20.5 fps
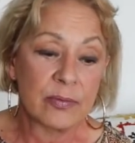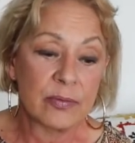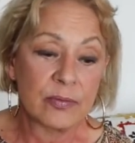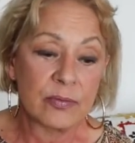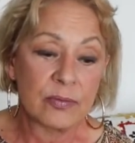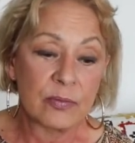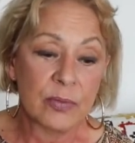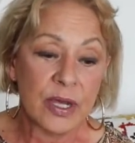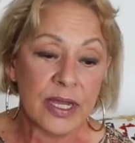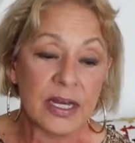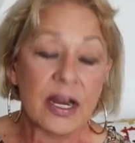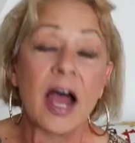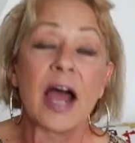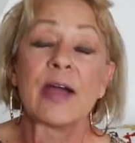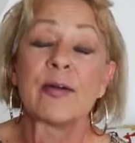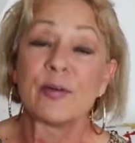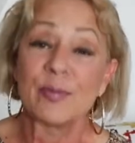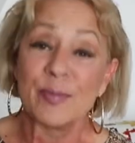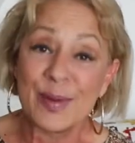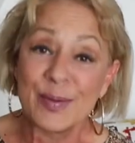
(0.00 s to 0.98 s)
when I
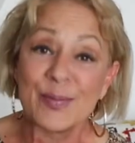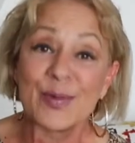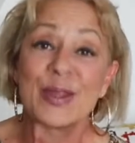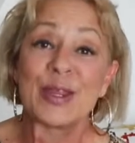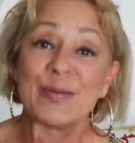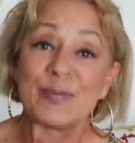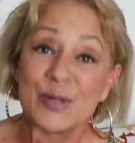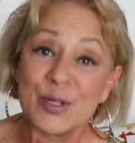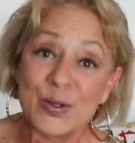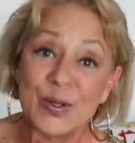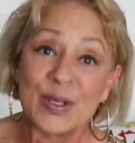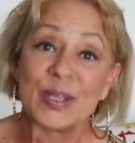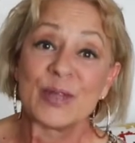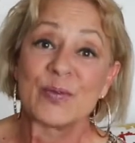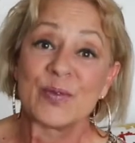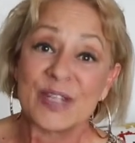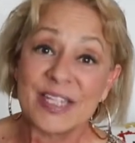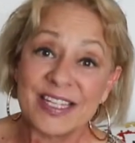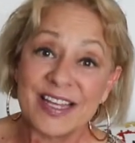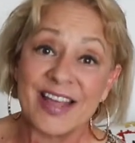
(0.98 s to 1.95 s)
remember them doing the
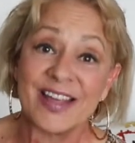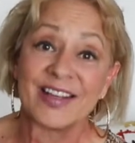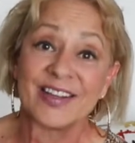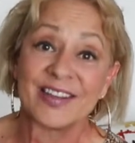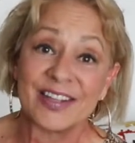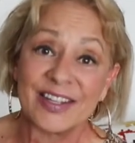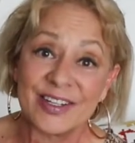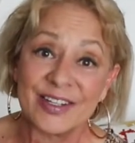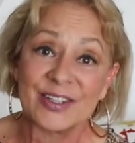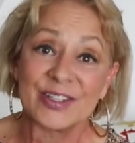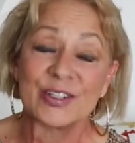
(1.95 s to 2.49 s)
recycling.